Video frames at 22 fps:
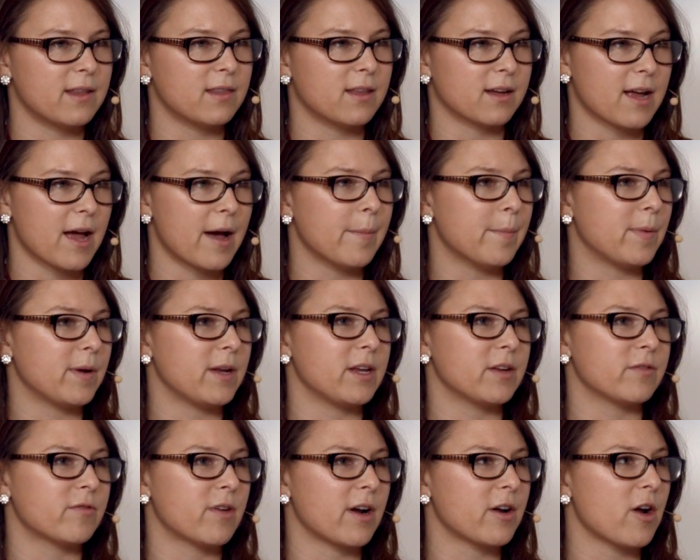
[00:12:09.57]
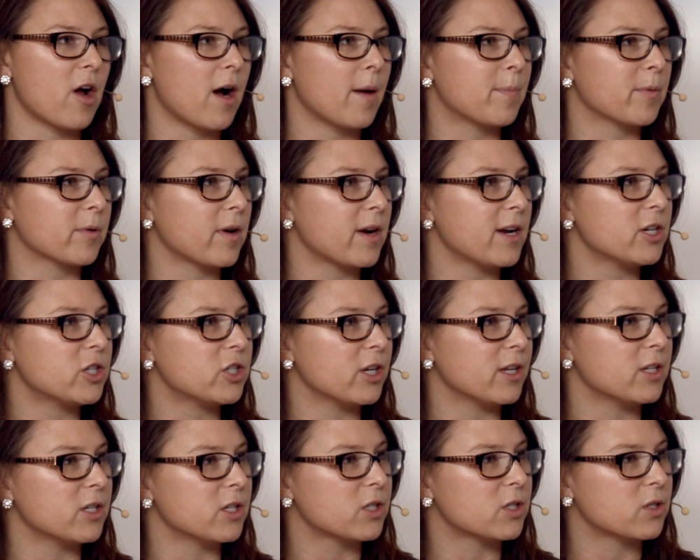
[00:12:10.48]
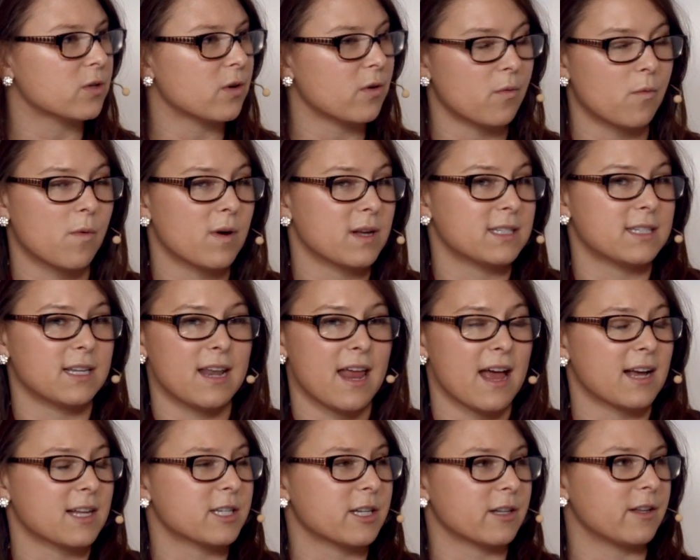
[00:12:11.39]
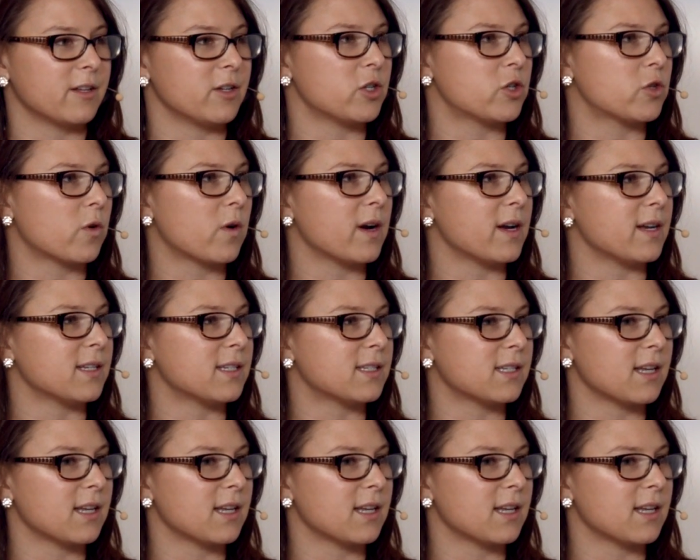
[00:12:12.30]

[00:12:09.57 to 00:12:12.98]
the company and run operations was an excellent choice.